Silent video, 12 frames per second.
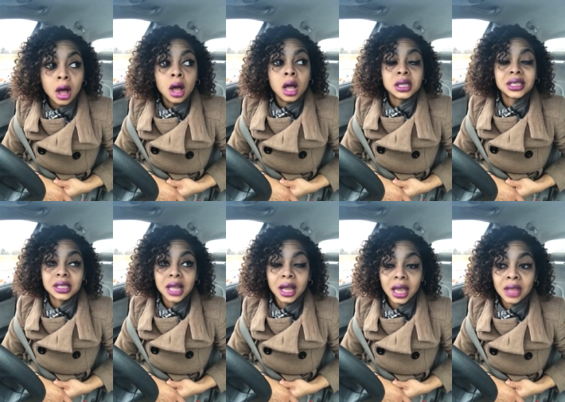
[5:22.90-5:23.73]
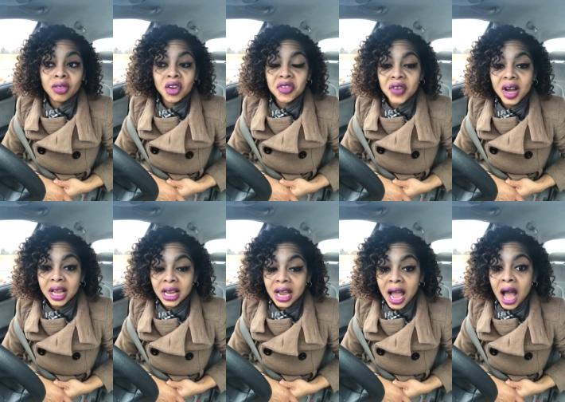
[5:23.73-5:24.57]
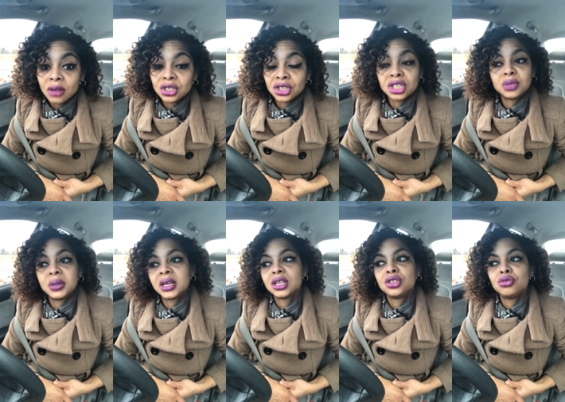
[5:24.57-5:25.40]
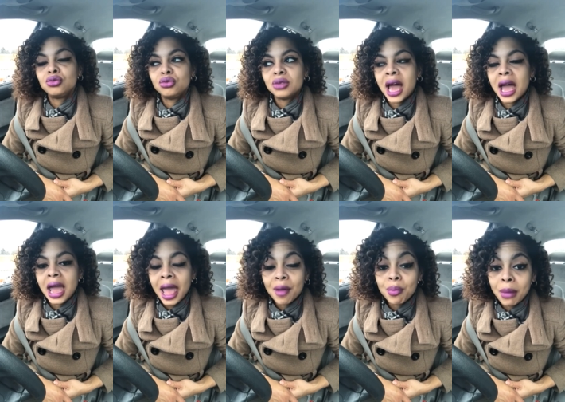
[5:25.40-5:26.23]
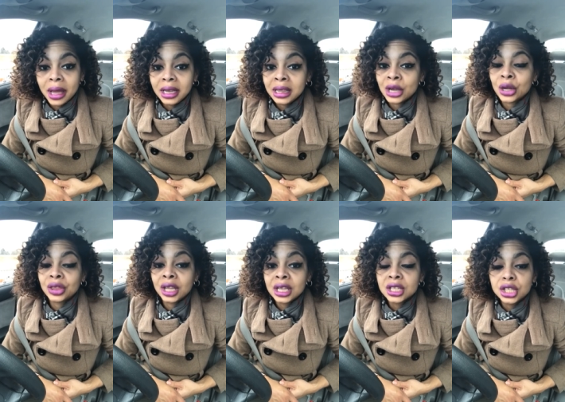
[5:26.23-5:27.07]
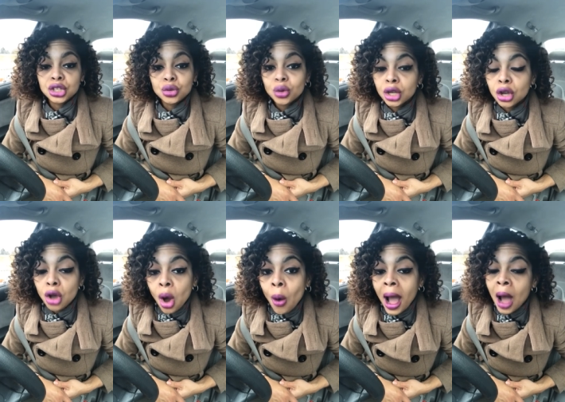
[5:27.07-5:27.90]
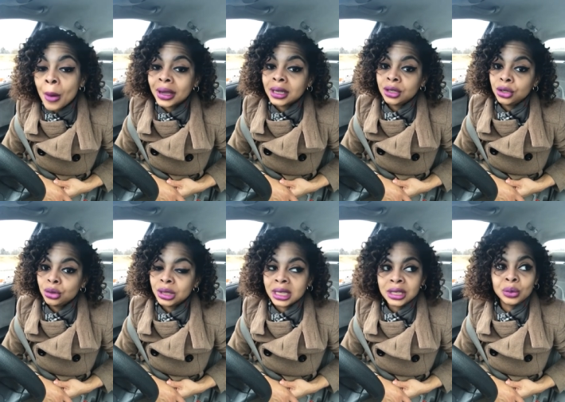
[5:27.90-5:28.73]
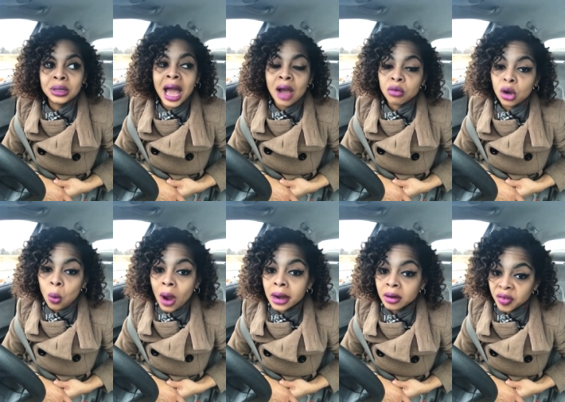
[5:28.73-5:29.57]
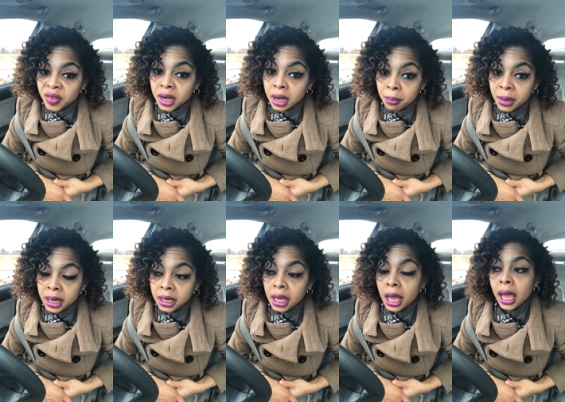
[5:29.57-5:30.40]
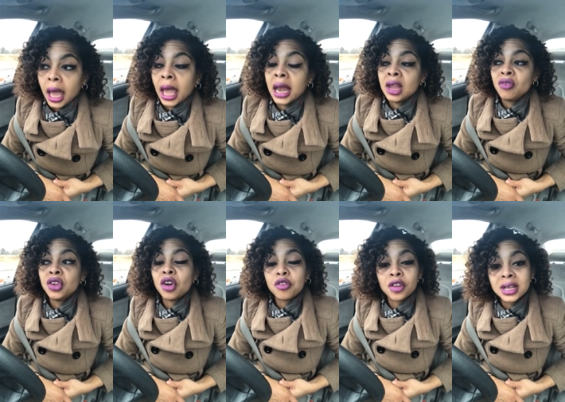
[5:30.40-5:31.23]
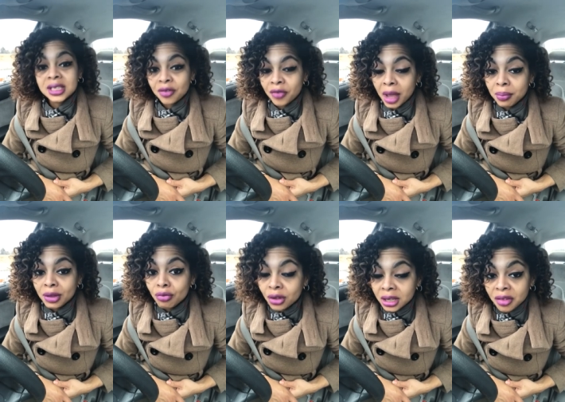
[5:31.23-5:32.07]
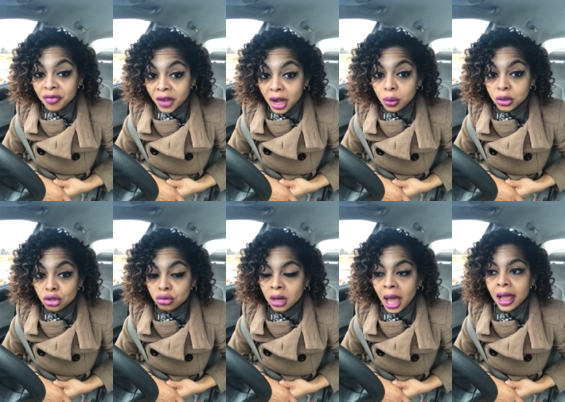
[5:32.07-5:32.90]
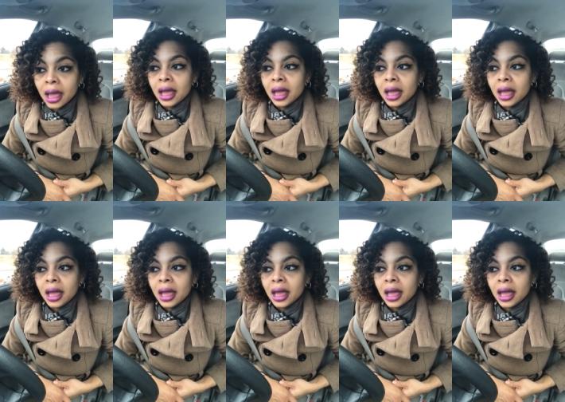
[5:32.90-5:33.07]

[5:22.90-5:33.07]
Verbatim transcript: stuck in the fucking house just because you do not have money. There are things that you can go out and do that do not require fucking money. And if your friends and family really fuck with you, like,